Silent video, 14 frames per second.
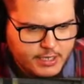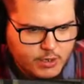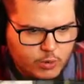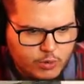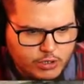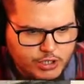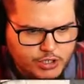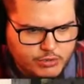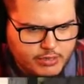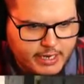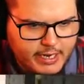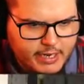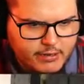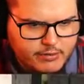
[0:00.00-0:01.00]
or shoot the
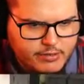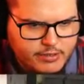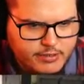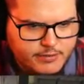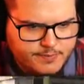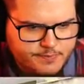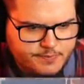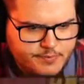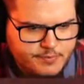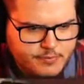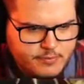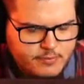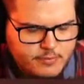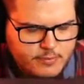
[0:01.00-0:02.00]
house,
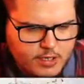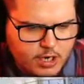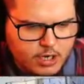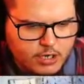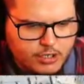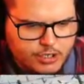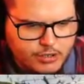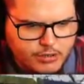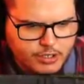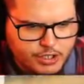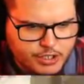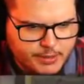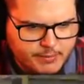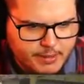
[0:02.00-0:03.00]
or shoot the
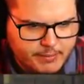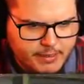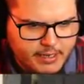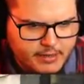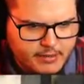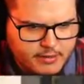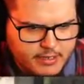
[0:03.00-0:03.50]
ship, I meant.